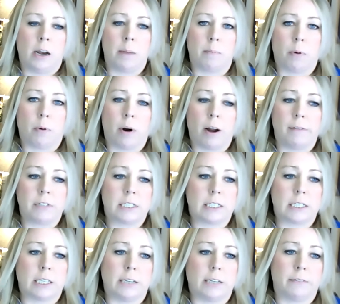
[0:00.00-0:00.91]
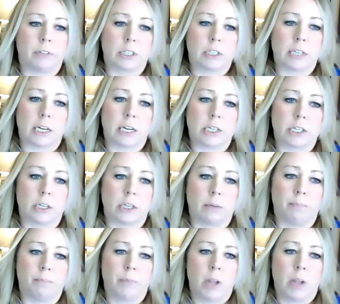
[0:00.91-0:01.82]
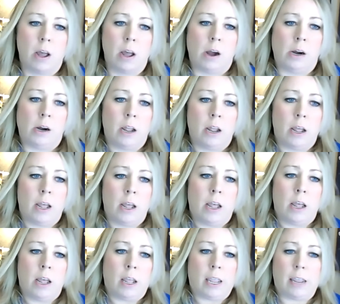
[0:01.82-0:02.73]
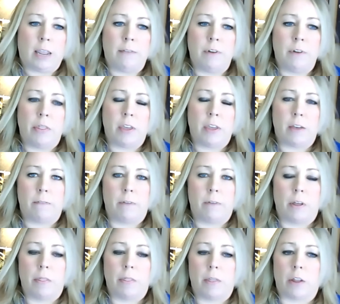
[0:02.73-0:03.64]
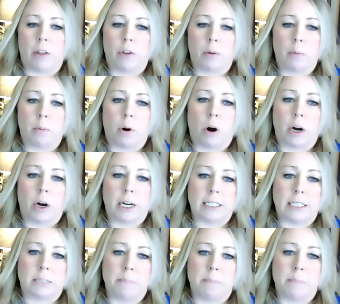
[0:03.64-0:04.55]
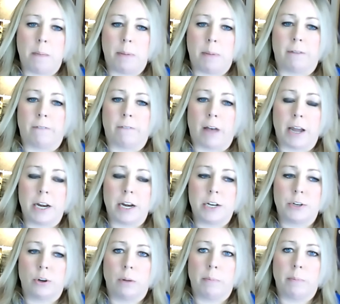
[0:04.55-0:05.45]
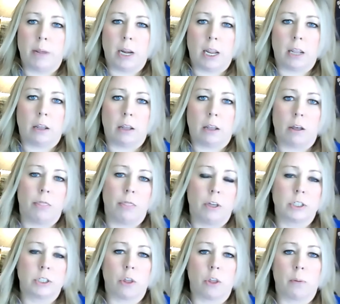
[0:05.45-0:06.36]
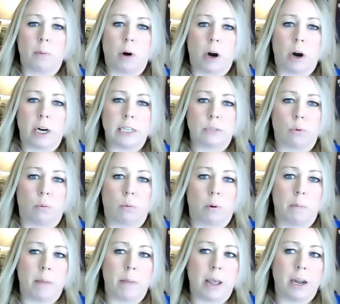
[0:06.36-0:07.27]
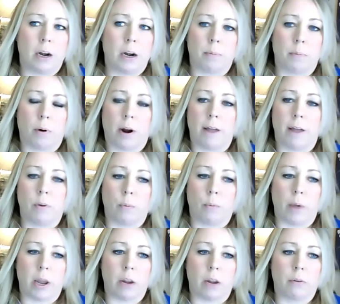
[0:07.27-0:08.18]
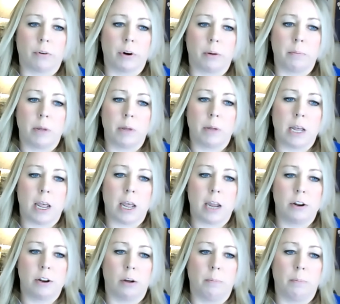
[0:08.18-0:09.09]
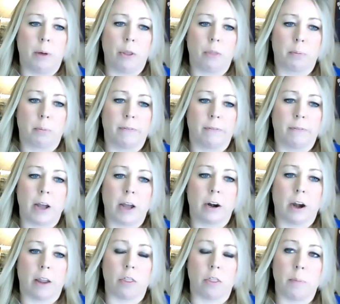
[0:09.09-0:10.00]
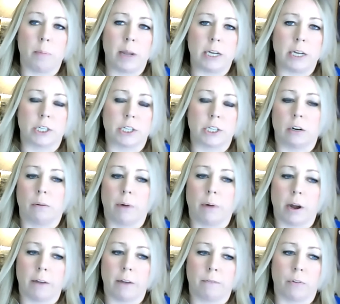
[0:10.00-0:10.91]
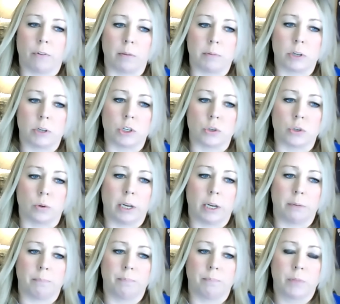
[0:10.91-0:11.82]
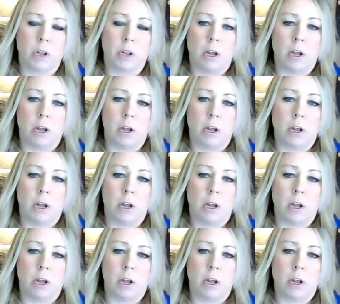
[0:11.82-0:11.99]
and privacy of their session. Even in the event that other parties may be invited to a meeting, those other parties will remain in a private waiting room until both the provider and the patient are ready for them to join.